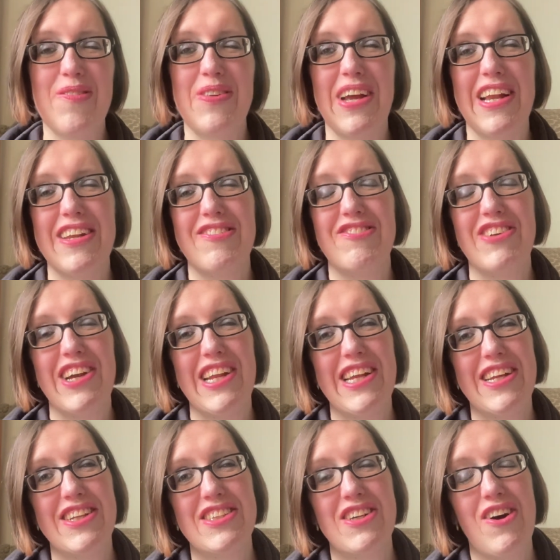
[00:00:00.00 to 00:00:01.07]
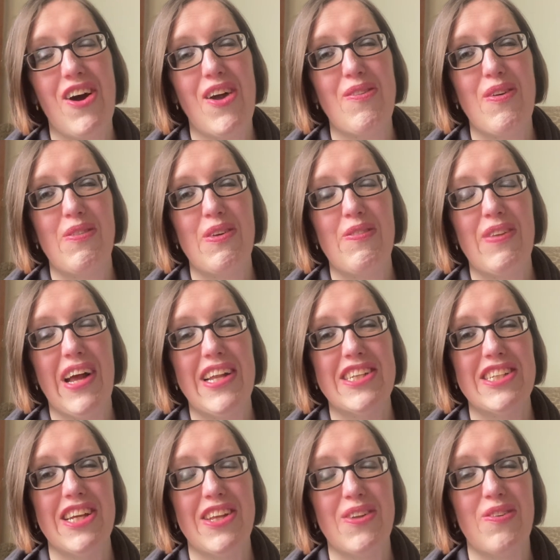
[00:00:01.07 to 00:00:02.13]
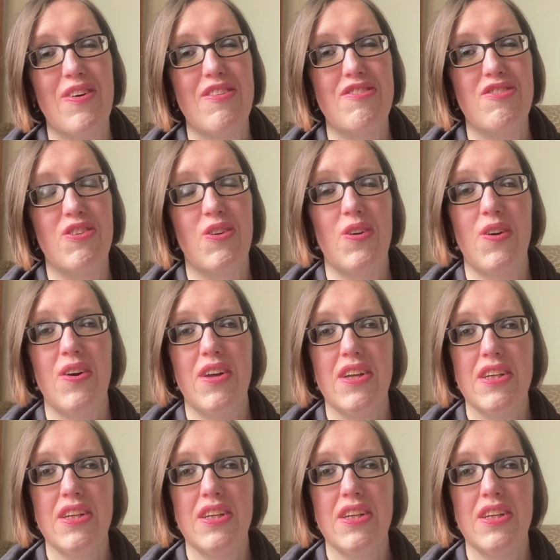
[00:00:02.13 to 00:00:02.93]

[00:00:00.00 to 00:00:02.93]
We had a really good time, and we've planned another one for